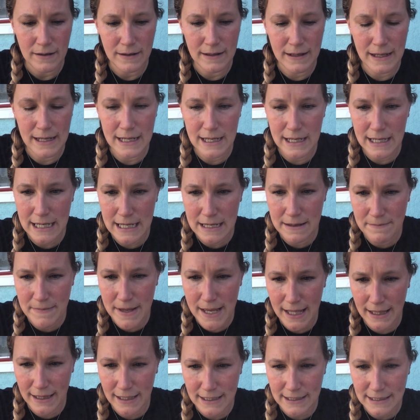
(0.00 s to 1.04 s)

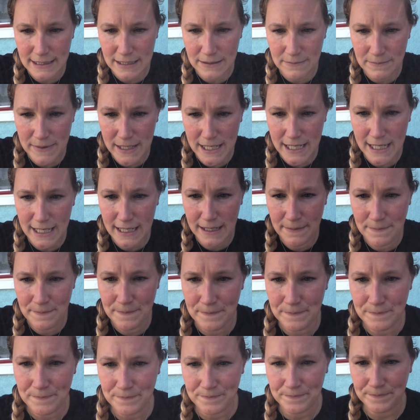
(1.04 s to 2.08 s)
email it to me.
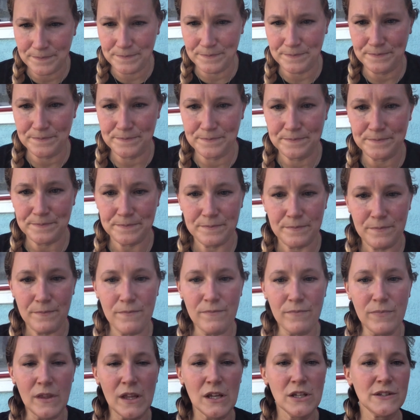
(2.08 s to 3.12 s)

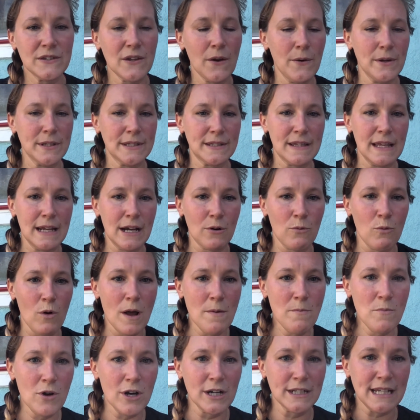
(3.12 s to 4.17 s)
So it's there one
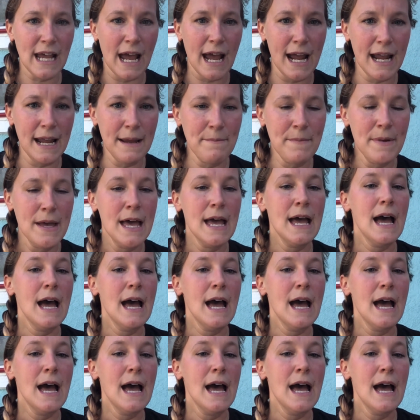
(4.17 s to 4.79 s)
more time.